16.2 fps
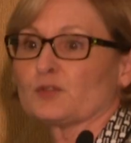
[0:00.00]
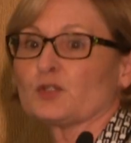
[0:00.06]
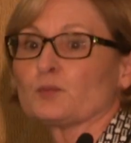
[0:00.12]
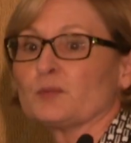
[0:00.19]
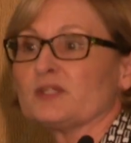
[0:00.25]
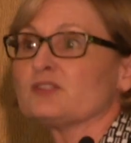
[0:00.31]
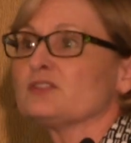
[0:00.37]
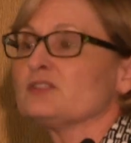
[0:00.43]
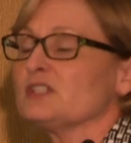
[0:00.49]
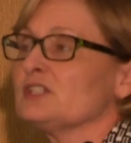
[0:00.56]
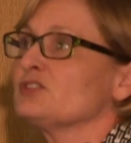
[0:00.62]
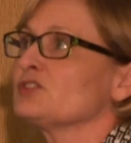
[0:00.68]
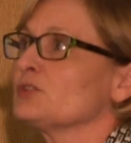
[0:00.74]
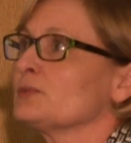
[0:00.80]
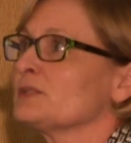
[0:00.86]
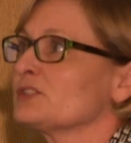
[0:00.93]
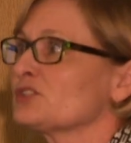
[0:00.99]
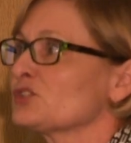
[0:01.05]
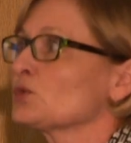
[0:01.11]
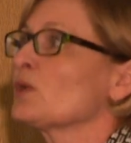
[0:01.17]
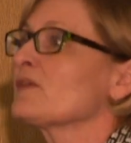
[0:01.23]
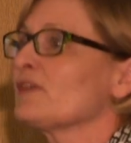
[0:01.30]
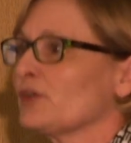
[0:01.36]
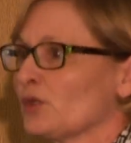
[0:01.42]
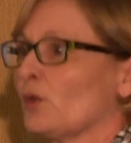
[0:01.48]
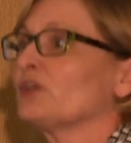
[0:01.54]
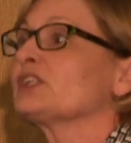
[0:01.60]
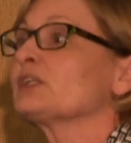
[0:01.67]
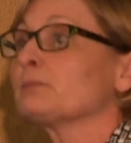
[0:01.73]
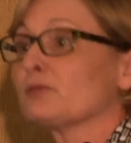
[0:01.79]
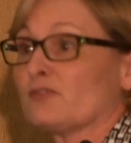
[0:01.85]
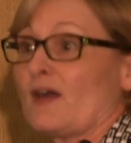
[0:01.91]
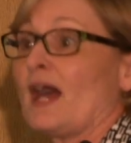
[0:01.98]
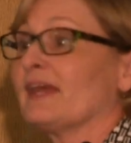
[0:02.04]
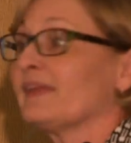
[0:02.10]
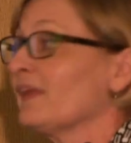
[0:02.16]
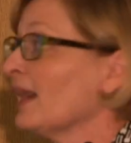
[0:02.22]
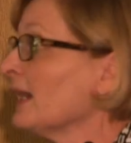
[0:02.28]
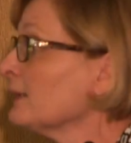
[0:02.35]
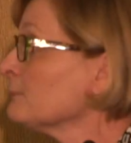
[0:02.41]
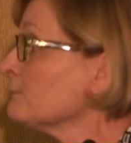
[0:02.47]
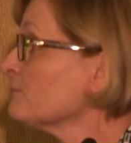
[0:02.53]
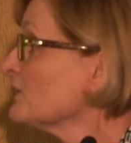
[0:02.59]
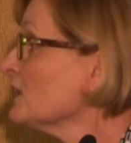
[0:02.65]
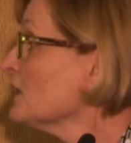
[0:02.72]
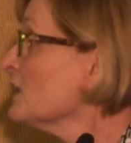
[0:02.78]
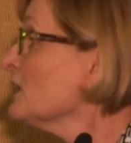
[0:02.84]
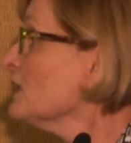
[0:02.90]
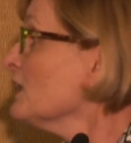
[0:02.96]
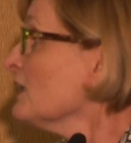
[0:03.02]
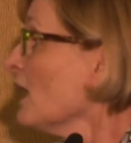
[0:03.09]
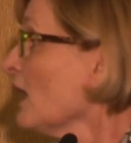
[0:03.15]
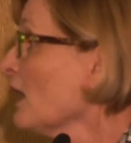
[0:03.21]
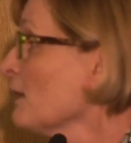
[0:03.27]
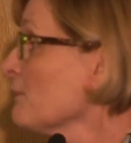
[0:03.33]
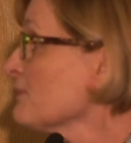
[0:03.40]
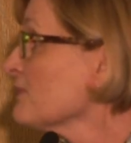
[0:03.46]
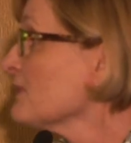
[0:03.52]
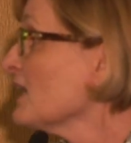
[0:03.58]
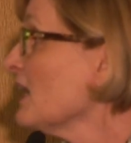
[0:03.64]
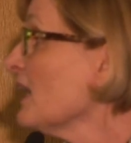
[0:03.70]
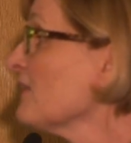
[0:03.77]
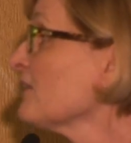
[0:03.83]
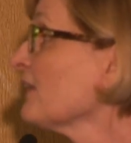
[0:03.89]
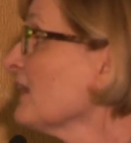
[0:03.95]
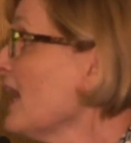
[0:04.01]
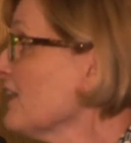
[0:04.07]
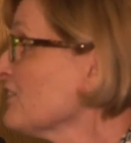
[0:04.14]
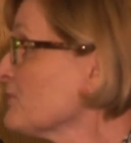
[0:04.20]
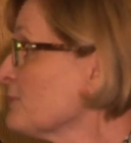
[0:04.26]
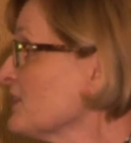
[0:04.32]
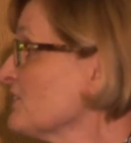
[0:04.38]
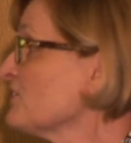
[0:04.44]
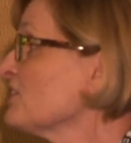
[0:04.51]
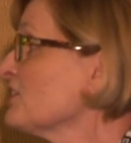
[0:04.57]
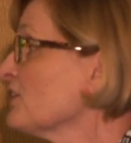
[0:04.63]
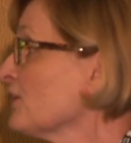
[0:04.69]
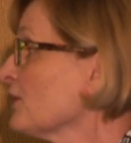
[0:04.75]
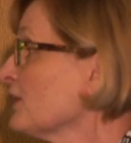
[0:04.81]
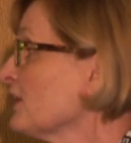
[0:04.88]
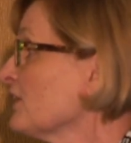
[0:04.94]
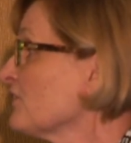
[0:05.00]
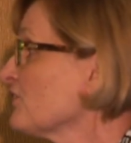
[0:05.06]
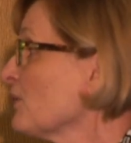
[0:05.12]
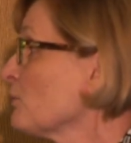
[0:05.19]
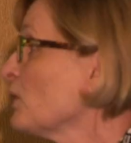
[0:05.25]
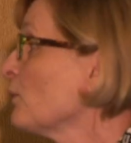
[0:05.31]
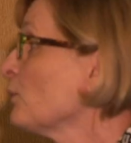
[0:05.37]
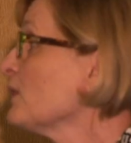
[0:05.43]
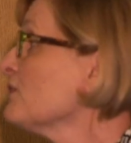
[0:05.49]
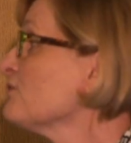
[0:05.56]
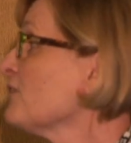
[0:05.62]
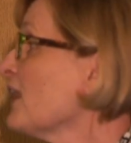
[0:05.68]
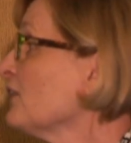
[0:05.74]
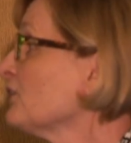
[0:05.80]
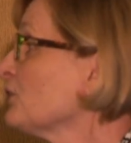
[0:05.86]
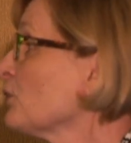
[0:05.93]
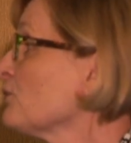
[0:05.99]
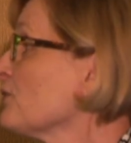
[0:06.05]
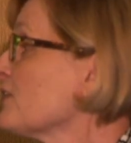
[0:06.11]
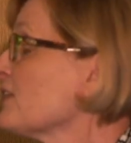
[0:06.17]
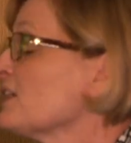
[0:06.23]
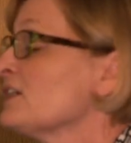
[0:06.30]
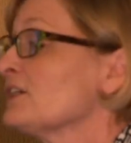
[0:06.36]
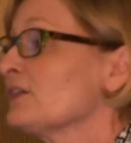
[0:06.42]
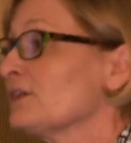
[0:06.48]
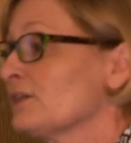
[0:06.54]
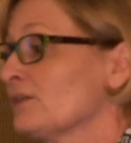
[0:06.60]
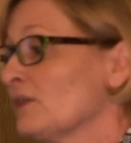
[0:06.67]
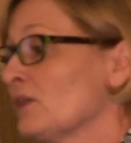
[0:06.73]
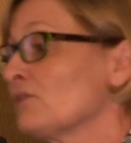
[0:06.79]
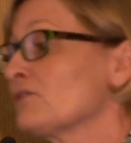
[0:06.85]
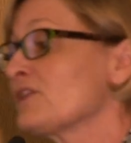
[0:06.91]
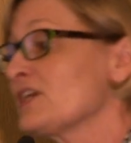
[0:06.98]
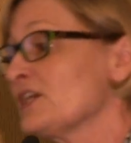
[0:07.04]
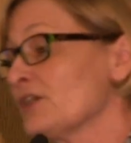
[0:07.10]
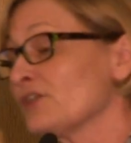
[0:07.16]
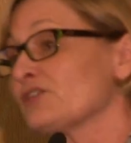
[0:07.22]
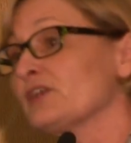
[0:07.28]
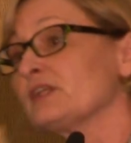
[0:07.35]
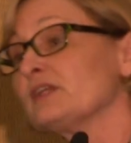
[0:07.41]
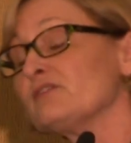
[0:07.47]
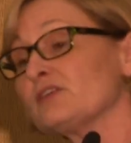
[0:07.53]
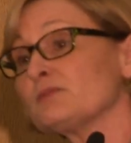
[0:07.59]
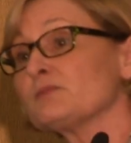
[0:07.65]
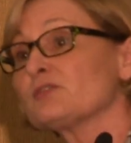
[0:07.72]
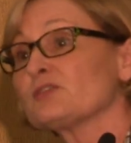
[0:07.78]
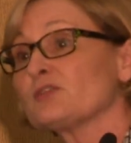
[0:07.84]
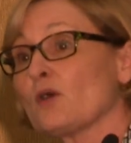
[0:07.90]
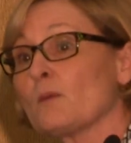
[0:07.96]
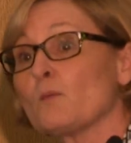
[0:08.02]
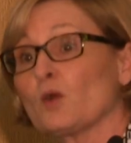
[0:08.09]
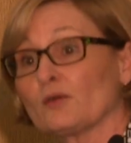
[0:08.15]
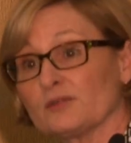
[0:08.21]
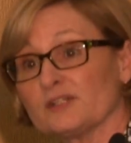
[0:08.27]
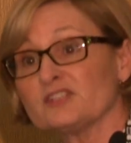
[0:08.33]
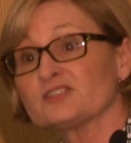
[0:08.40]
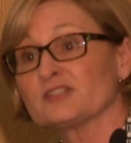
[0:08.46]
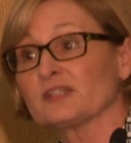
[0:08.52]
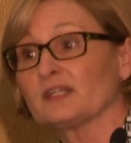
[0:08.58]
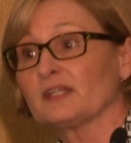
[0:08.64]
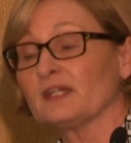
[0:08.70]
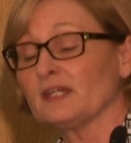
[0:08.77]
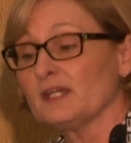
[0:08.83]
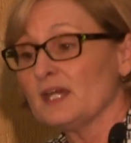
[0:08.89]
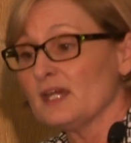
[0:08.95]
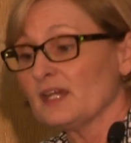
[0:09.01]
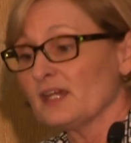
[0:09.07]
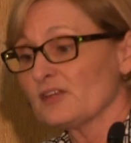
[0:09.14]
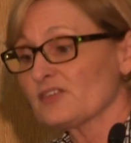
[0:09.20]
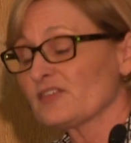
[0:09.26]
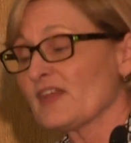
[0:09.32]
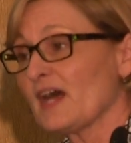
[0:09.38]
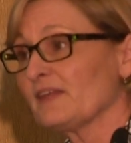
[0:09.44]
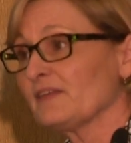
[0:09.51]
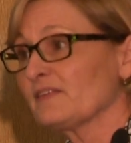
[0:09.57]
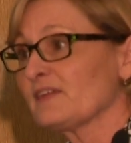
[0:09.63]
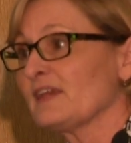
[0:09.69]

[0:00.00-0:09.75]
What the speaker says: you need to ensure that you're going to provide that. And the last piece here is what we've found over the years, and even so more recently, is that